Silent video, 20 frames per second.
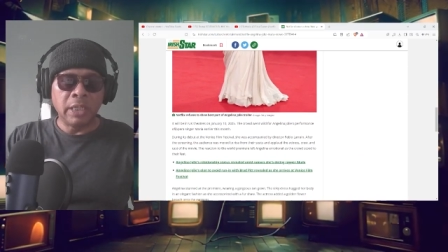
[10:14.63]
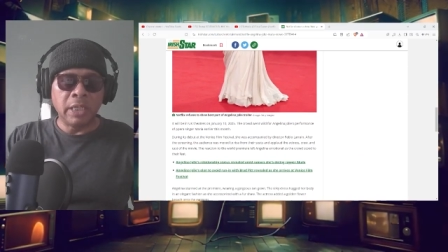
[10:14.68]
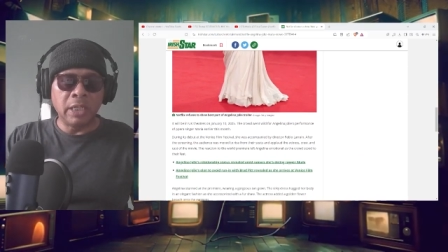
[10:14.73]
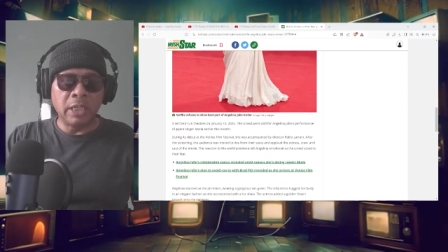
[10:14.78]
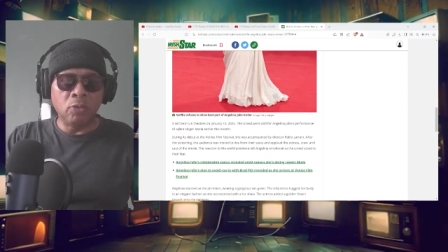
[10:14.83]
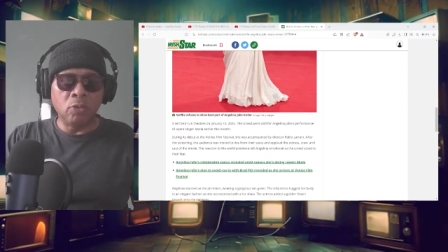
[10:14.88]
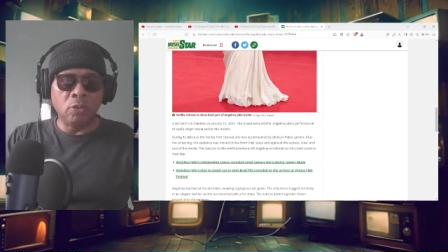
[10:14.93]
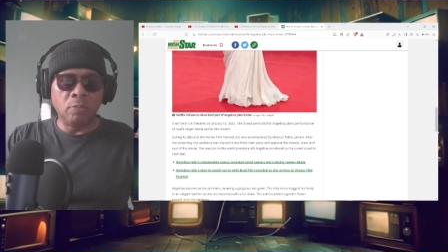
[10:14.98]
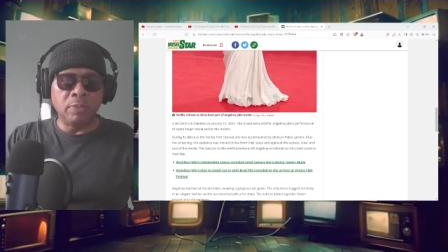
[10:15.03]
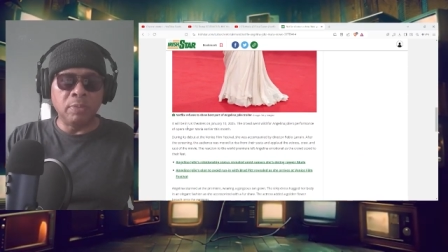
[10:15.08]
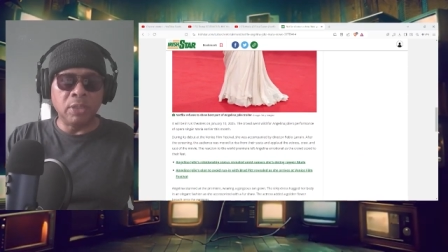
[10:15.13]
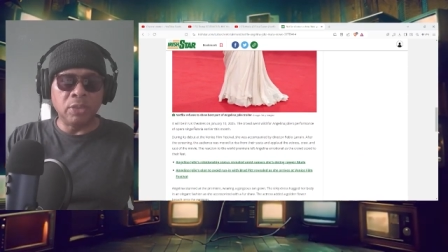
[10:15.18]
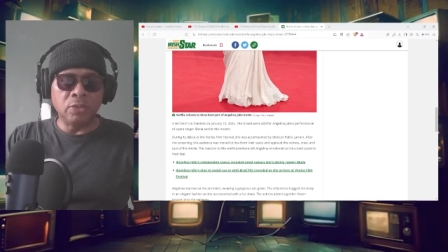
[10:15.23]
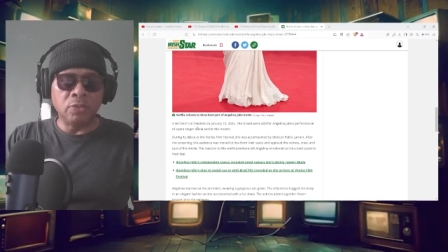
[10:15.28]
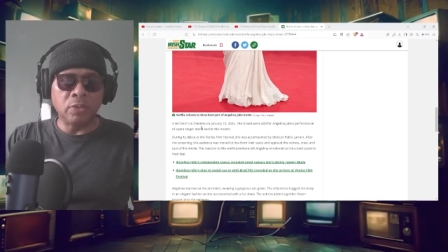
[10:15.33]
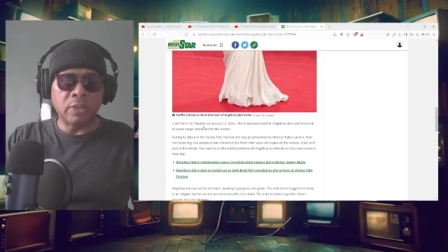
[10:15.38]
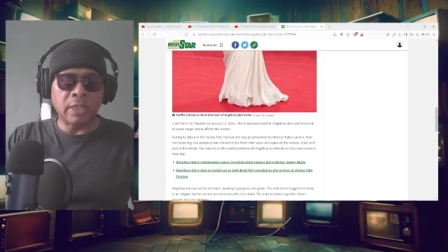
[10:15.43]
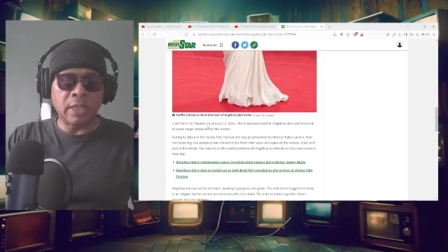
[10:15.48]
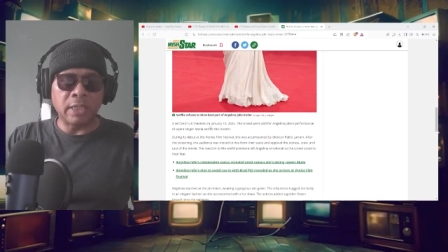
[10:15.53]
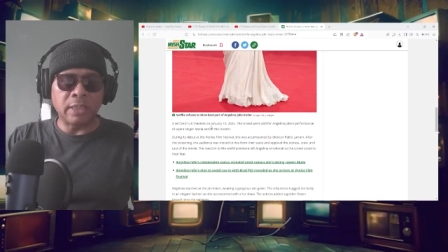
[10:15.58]
It will be
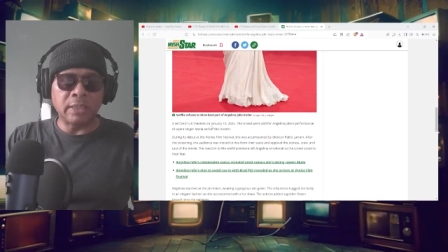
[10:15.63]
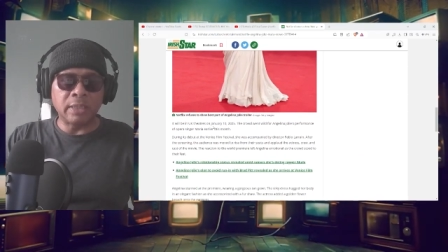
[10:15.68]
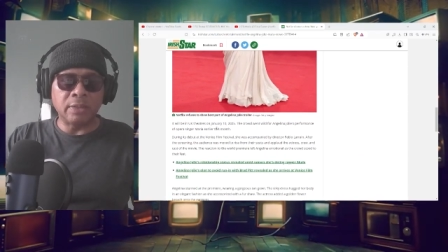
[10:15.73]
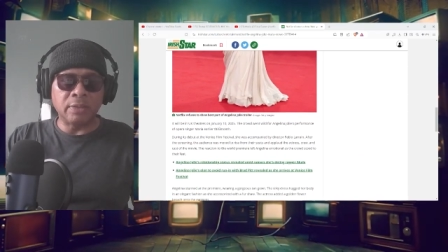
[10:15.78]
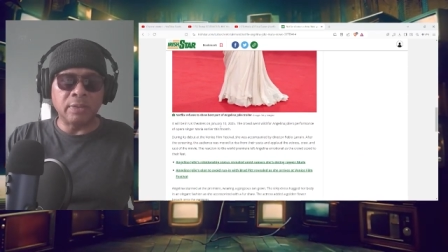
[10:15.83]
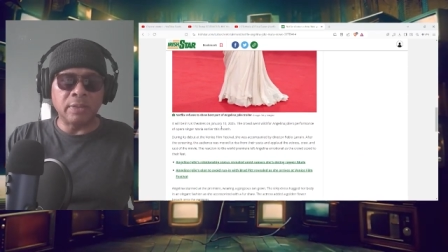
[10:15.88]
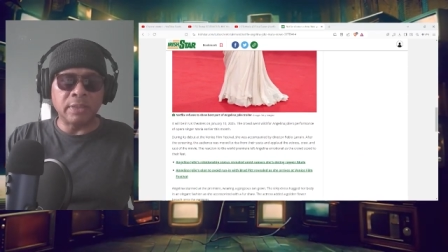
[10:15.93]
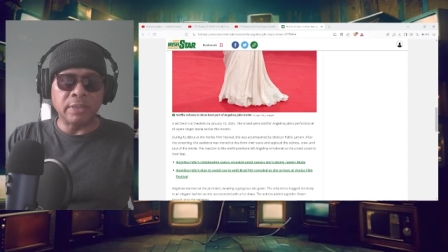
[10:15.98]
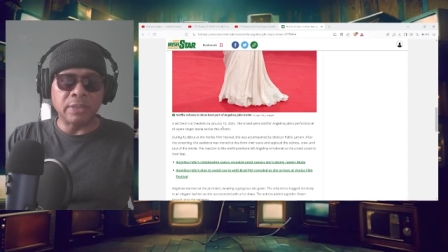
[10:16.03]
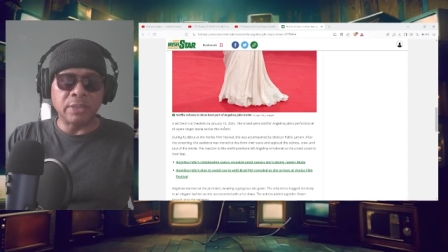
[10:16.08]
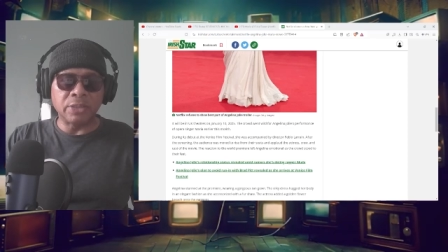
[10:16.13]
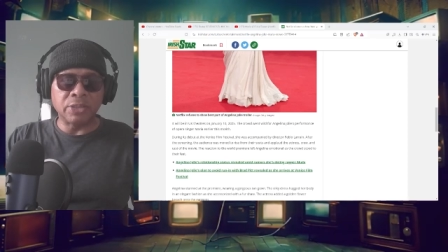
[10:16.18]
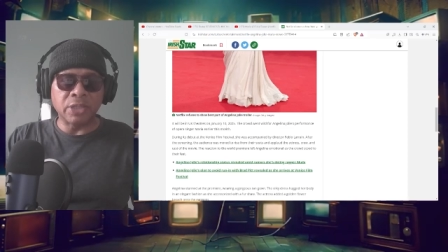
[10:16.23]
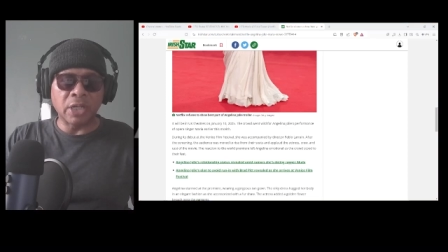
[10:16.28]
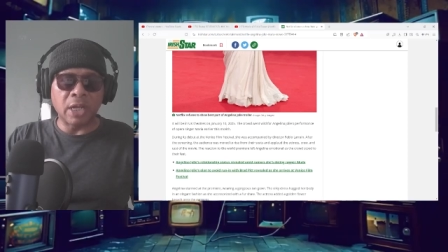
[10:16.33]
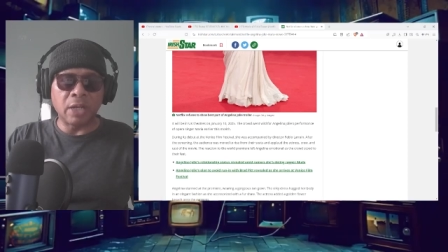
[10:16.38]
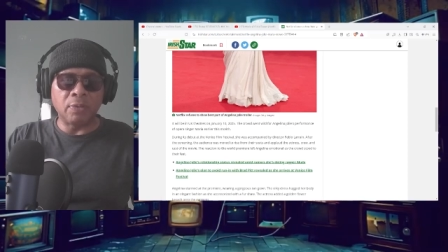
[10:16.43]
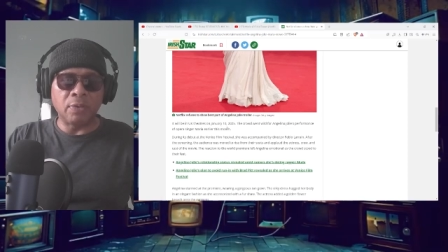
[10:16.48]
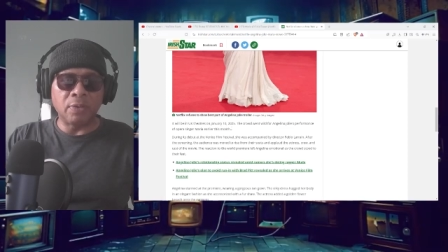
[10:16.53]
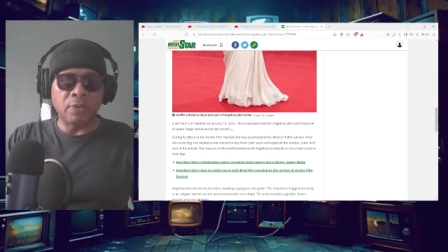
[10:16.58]
the UK theaters in
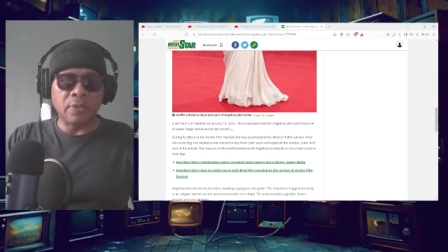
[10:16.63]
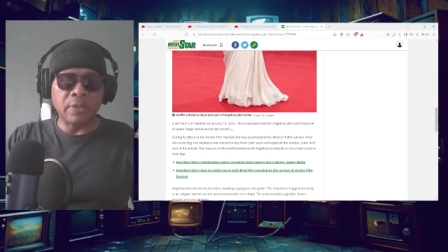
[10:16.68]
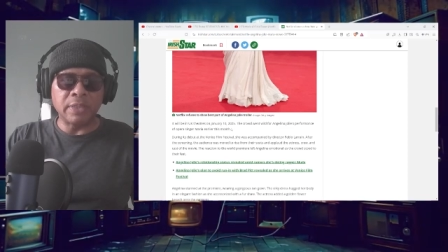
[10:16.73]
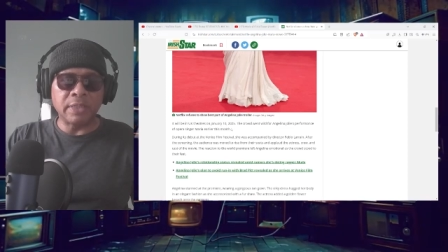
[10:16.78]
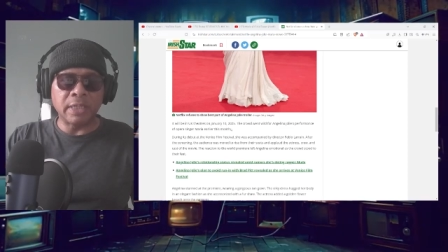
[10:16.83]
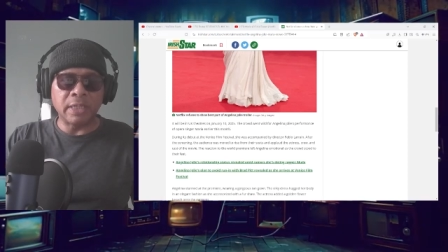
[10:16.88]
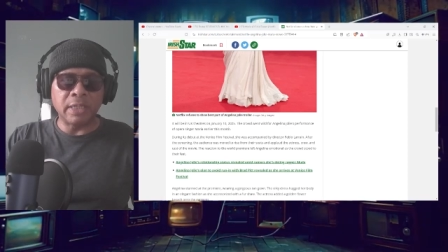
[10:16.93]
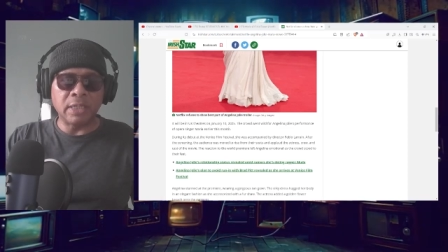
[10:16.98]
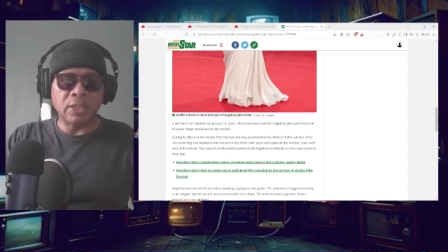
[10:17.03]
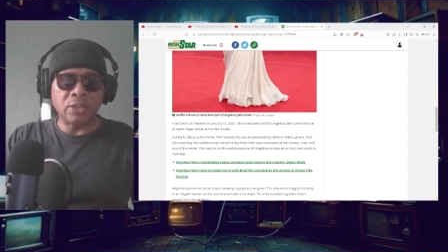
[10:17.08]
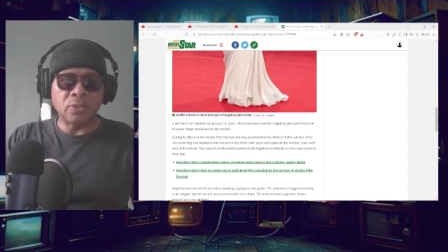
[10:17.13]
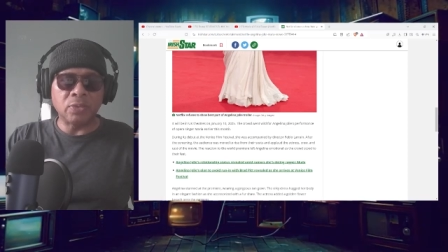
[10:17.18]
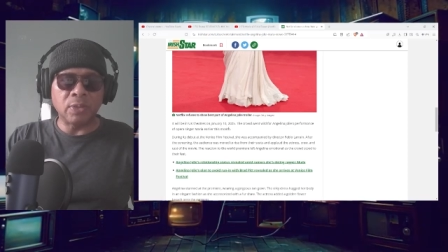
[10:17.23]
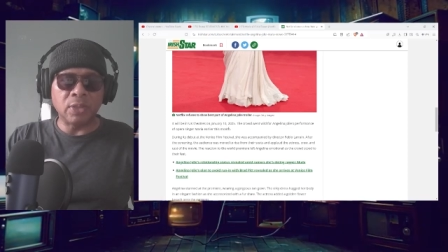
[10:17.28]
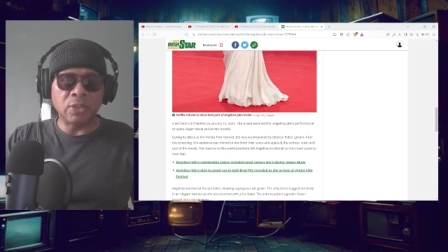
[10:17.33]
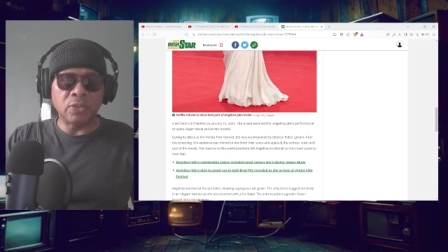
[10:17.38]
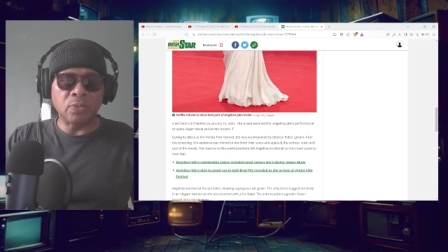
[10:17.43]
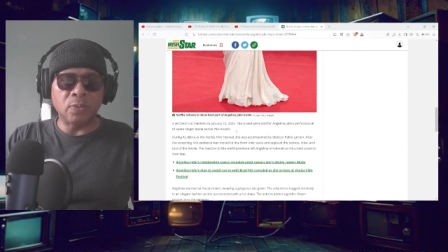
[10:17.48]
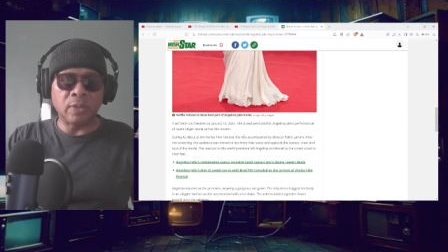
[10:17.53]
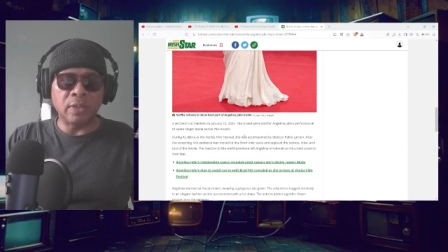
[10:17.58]
January 10,
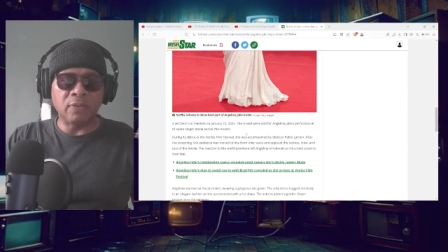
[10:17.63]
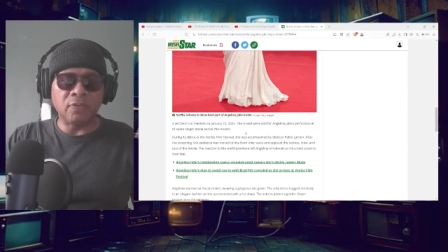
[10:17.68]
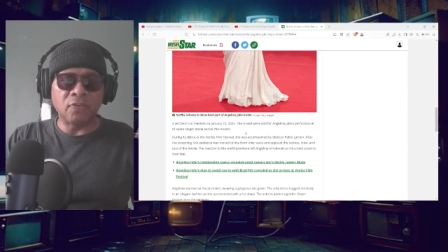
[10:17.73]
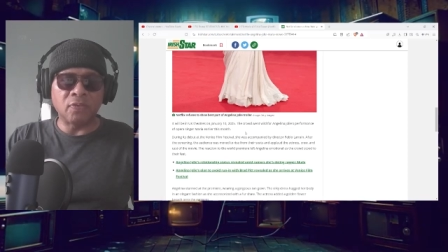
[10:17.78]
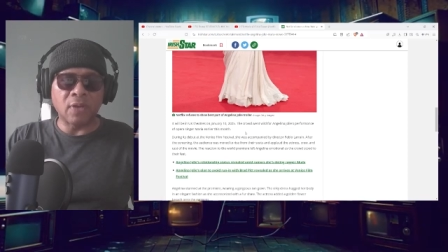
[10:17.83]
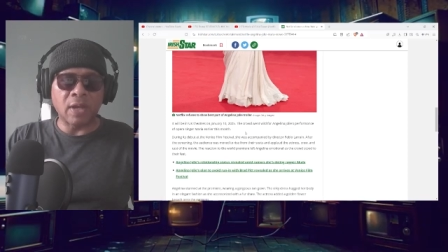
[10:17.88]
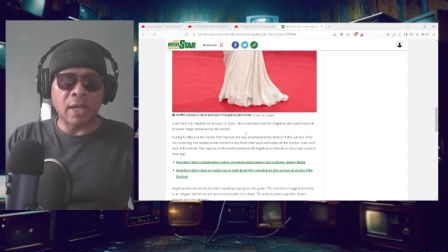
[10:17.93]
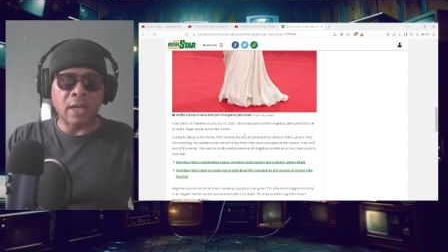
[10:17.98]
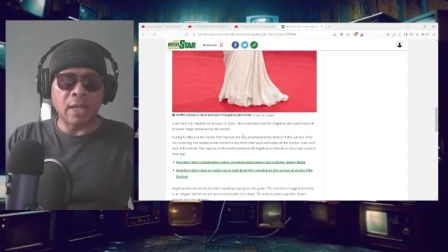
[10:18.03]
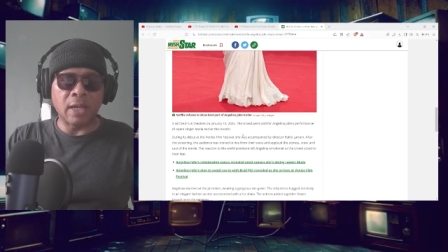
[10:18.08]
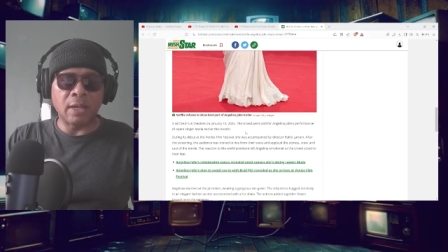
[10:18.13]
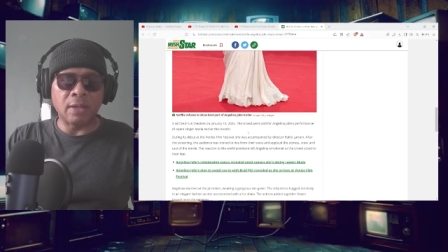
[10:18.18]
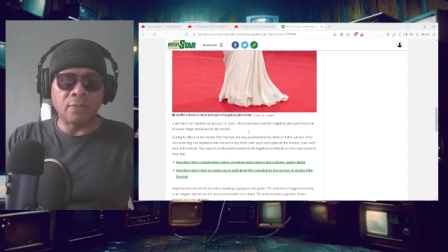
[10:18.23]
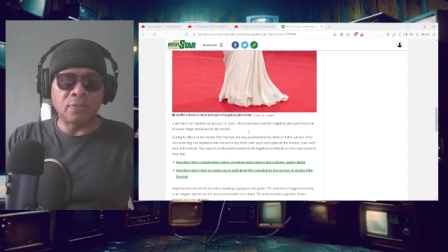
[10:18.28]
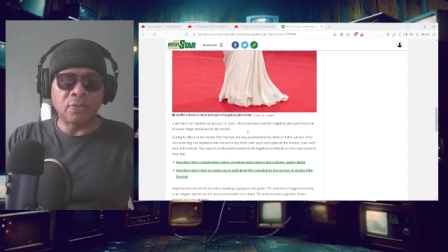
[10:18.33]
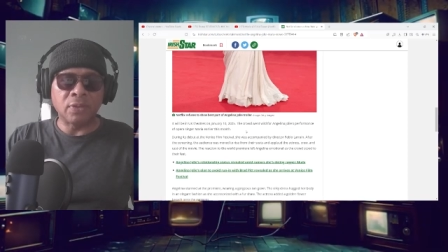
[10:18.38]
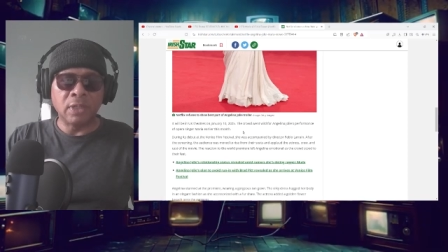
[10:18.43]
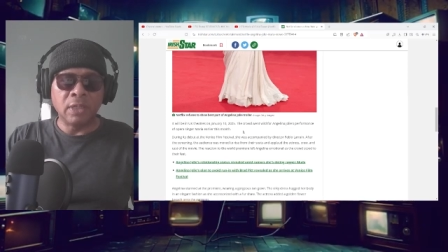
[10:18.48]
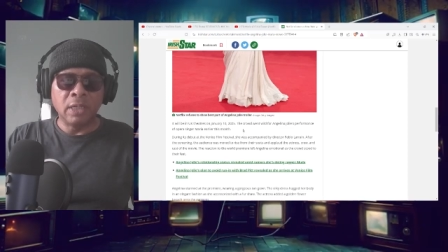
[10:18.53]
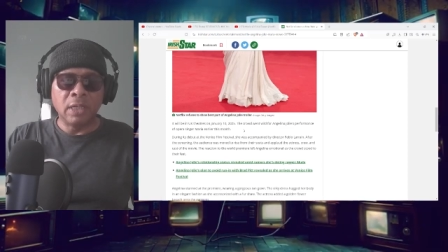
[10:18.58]
2025.